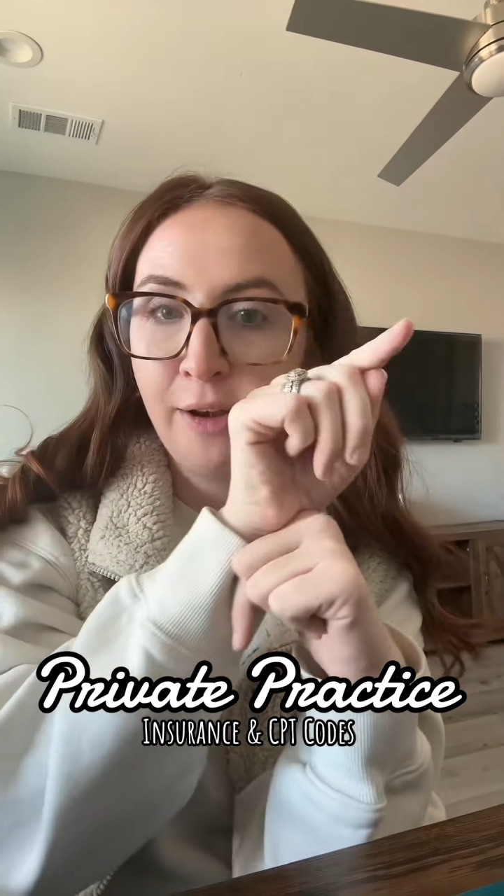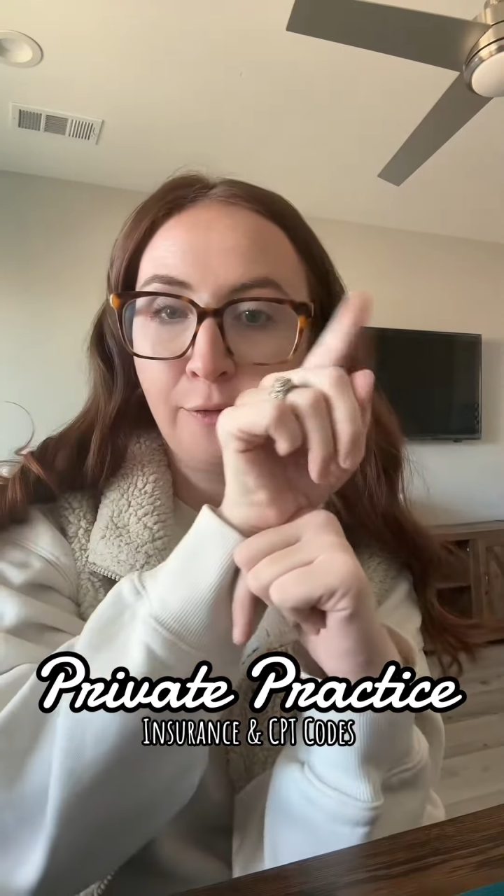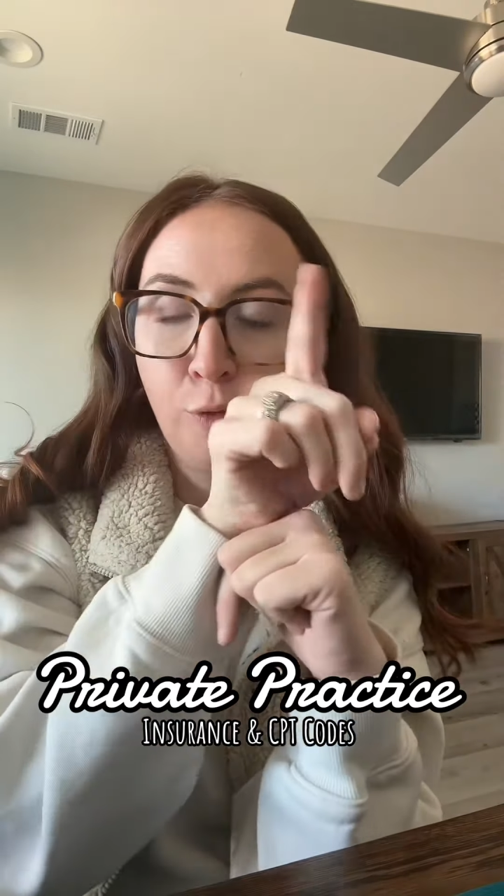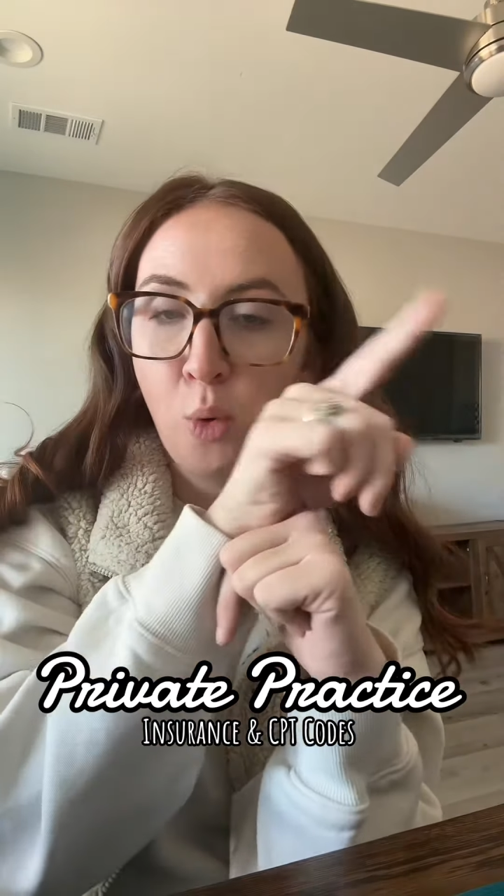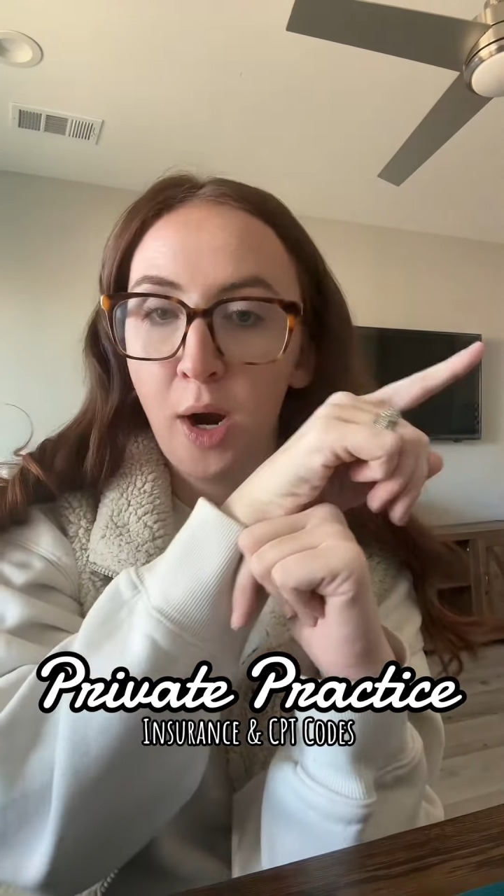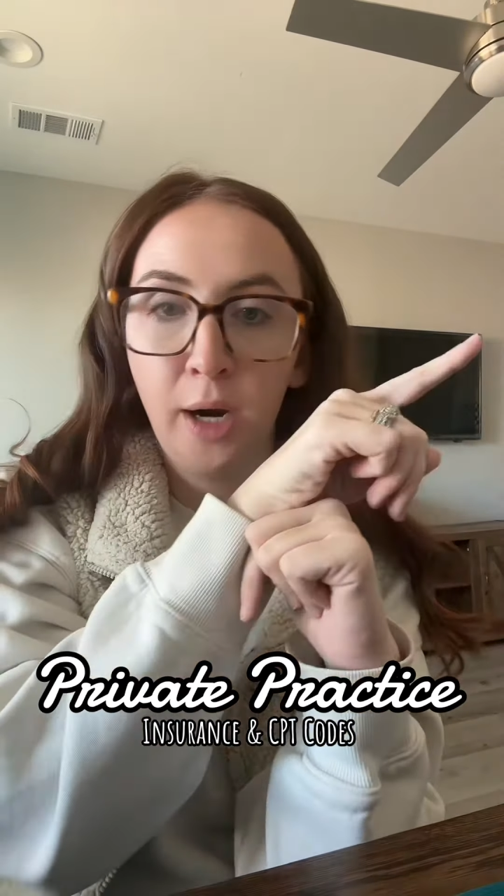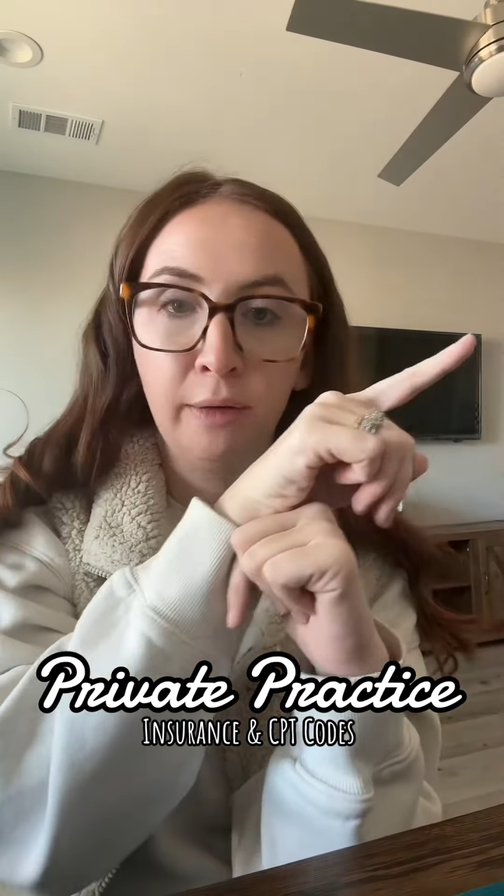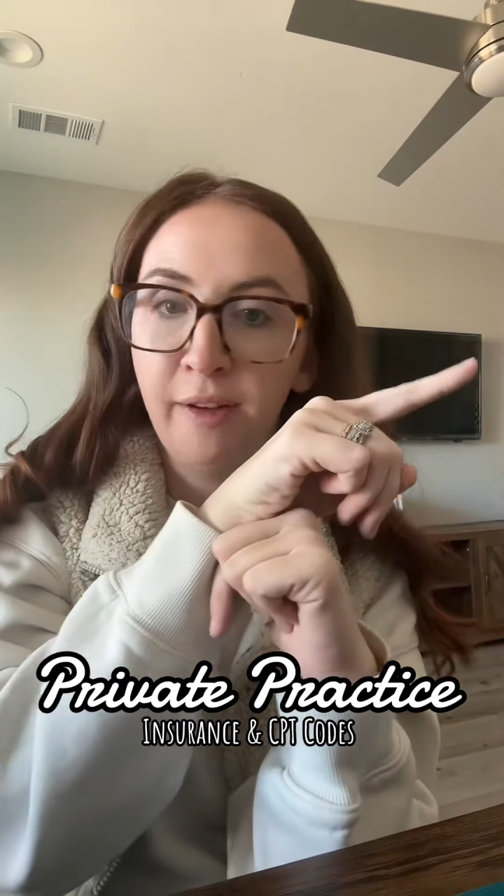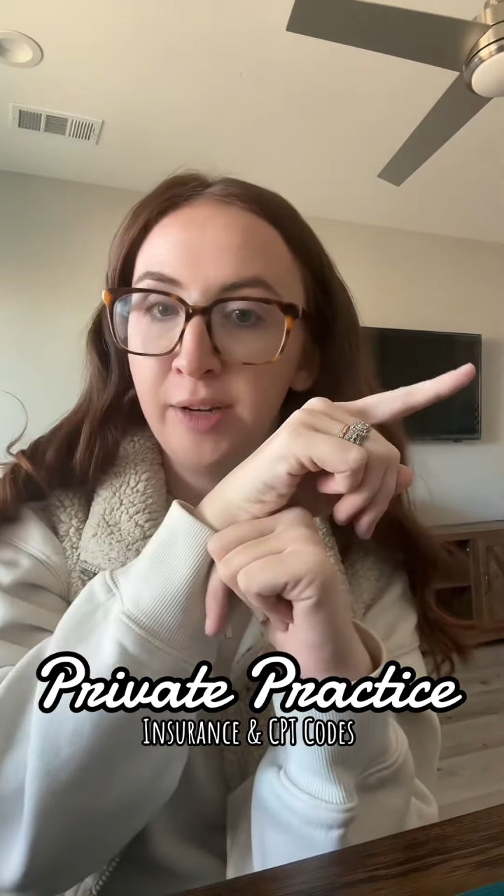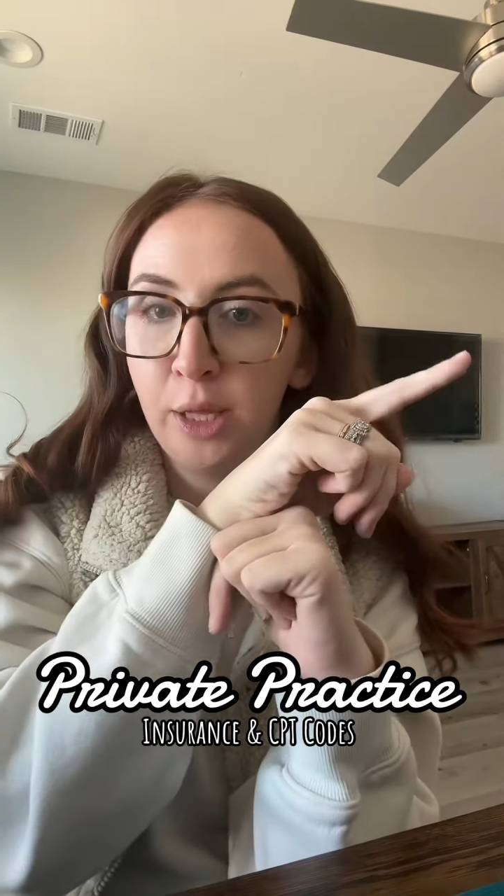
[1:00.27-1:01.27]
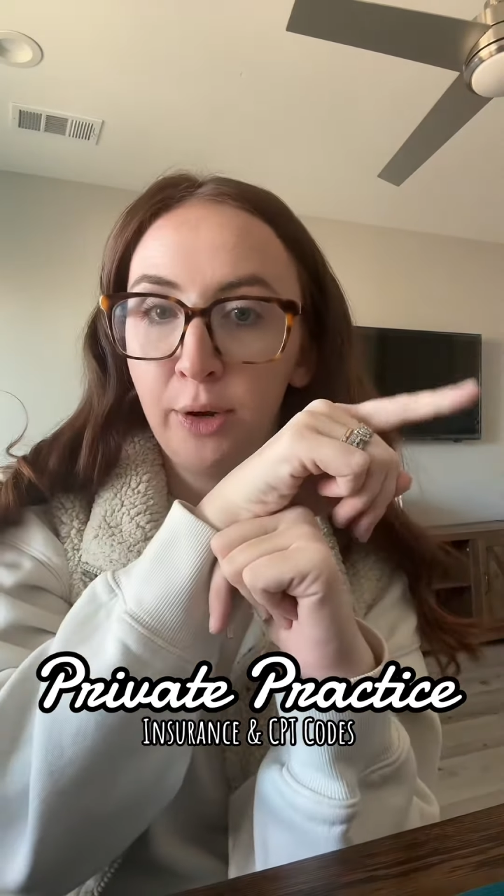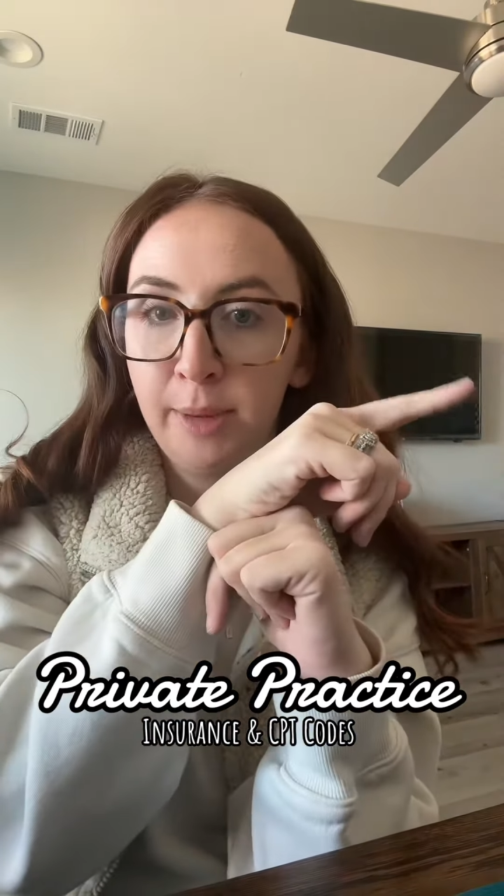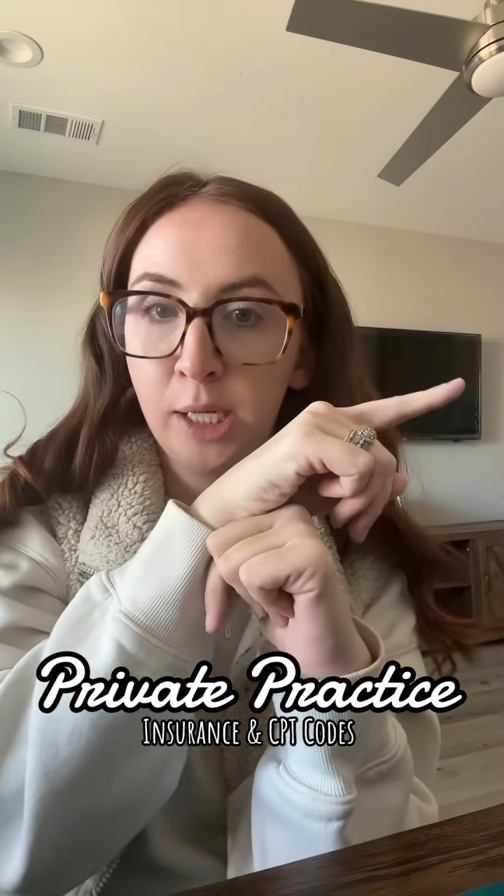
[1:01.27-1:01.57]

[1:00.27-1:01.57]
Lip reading: for 53 minutes or